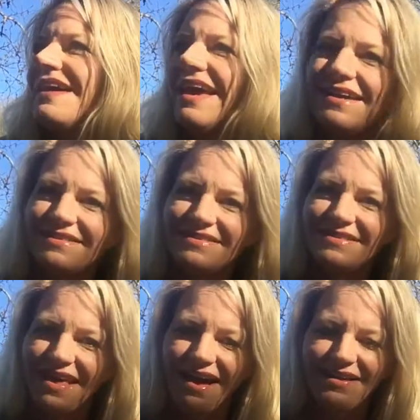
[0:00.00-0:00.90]

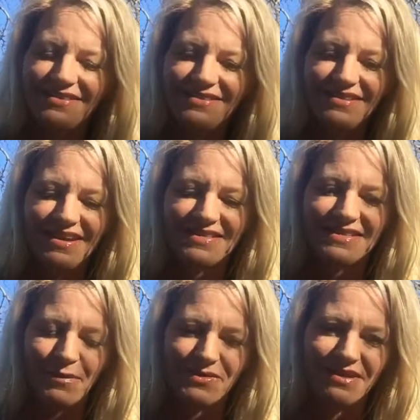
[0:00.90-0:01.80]
cadence, that
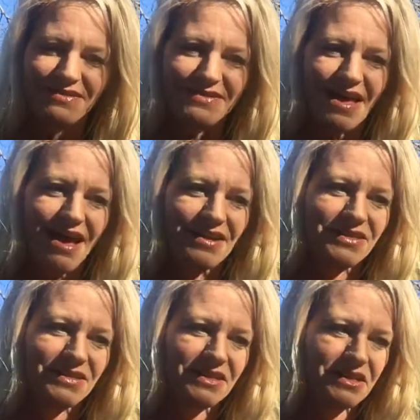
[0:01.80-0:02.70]
acceptance,
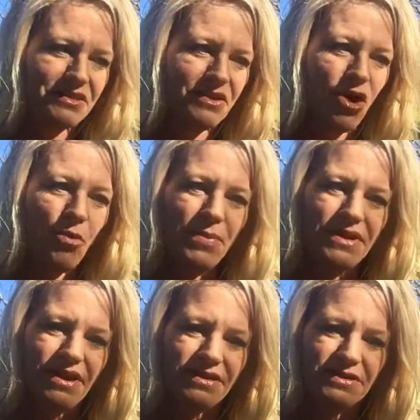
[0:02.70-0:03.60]
that
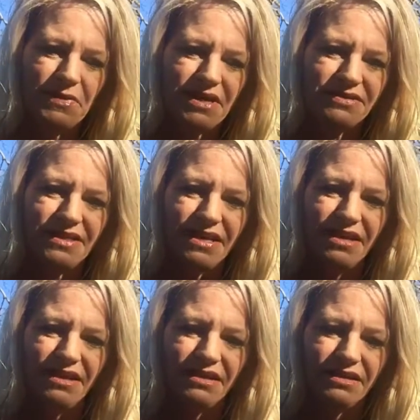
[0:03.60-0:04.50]
openness, because
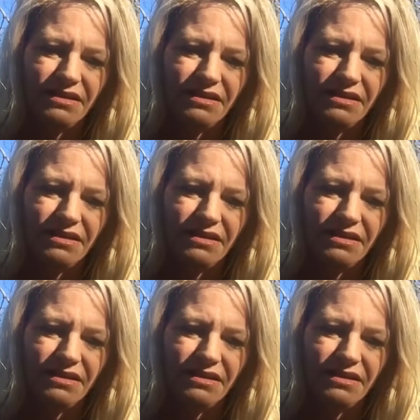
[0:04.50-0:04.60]
they